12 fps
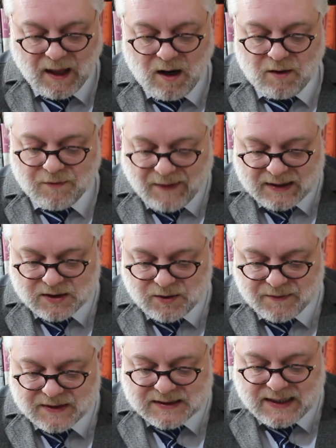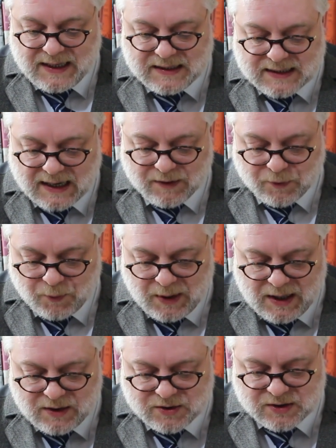Vector of disease, add
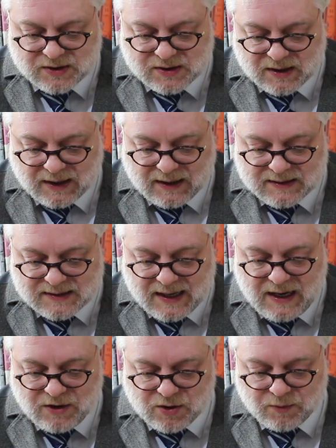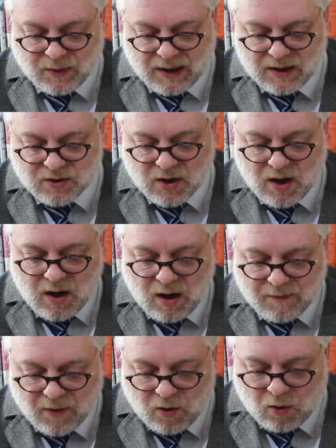3 inches to the contagion range
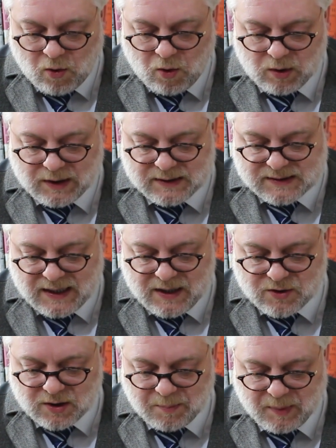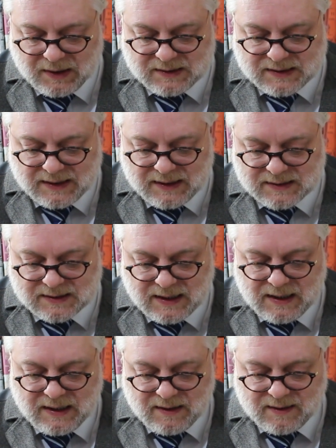of all contagion abilities
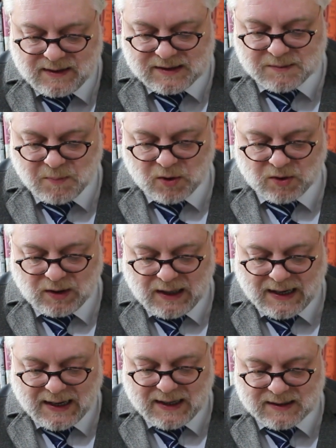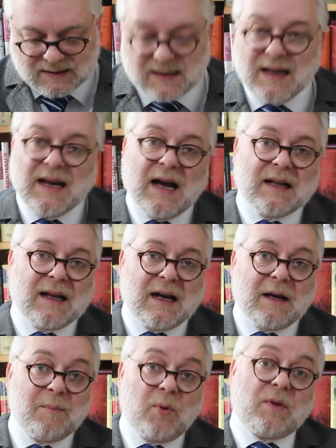this model has, and
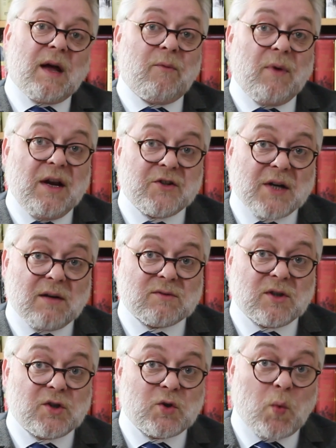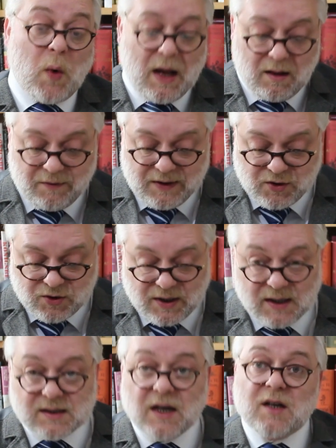that can put that range out to 12
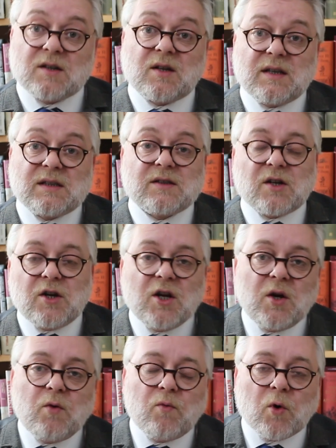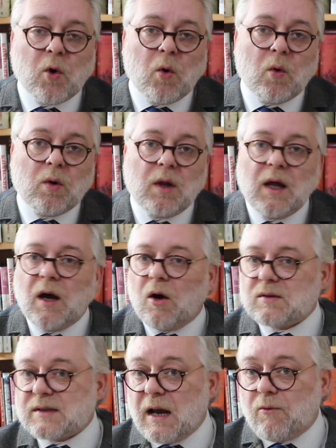inches. So this is a new rule,
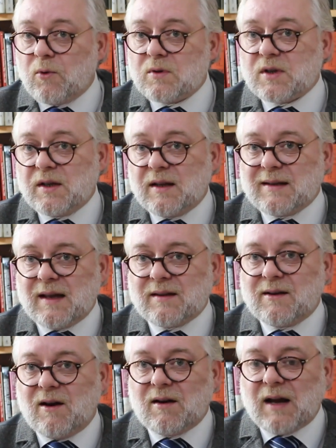or set of rules that the Deathguard